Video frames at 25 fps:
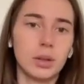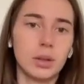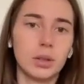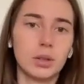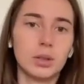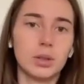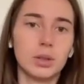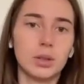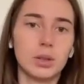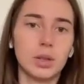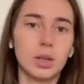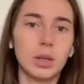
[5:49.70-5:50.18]

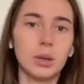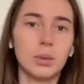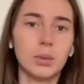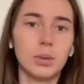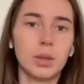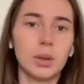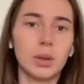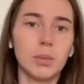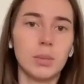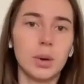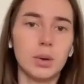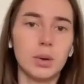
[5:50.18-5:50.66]
learning to deal
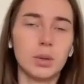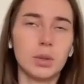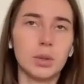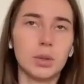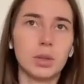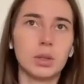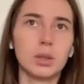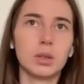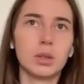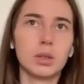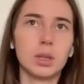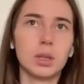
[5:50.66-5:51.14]
with
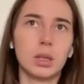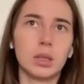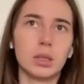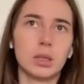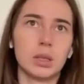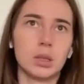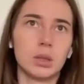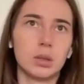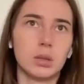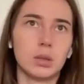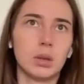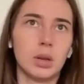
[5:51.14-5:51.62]
emotions
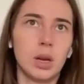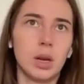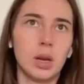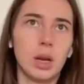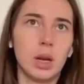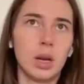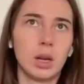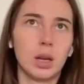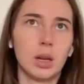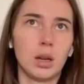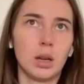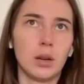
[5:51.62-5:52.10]
and to
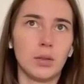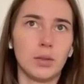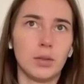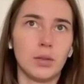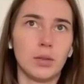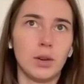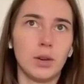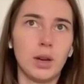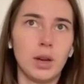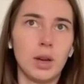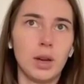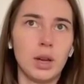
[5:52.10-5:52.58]
kind of
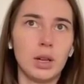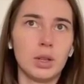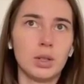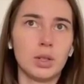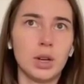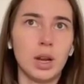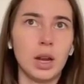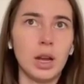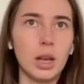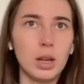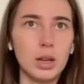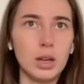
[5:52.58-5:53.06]

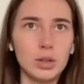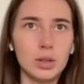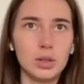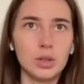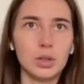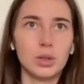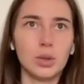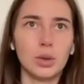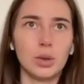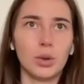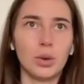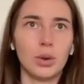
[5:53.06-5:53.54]

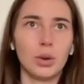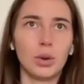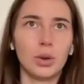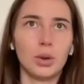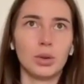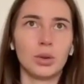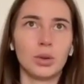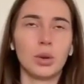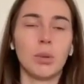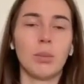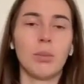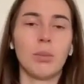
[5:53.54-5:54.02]
change
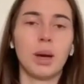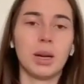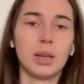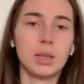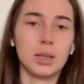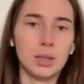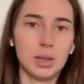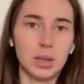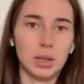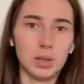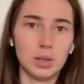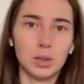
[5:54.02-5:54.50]
your
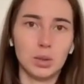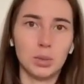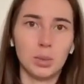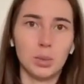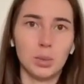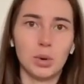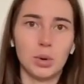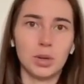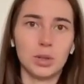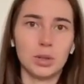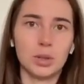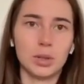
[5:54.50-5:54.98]
mindset
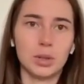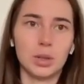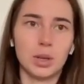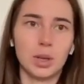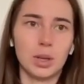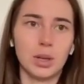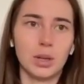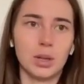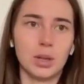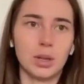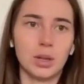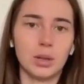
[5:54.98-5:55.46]
towards
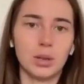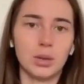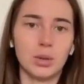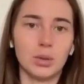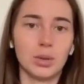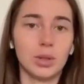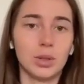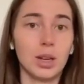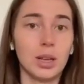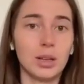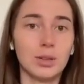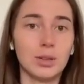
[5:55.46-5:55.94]

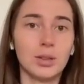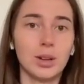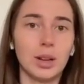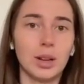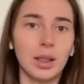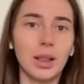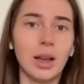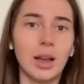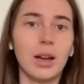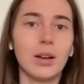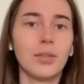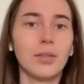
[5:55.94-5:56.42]
your
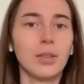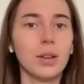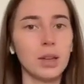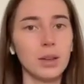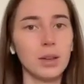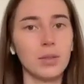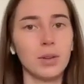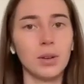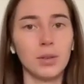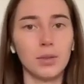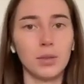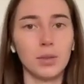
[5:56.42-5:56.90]
day-to-day life,
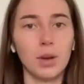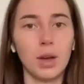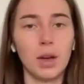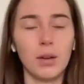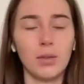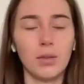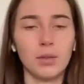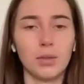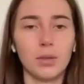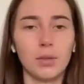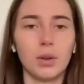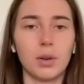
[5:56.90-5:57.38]
even if you
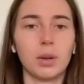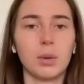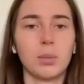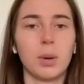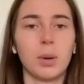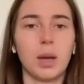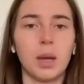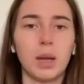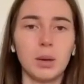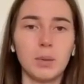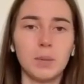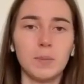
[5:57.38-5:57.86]
have chronic
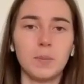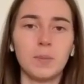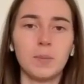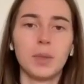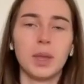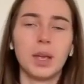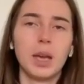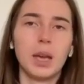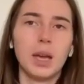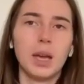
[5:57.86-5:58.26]
pain.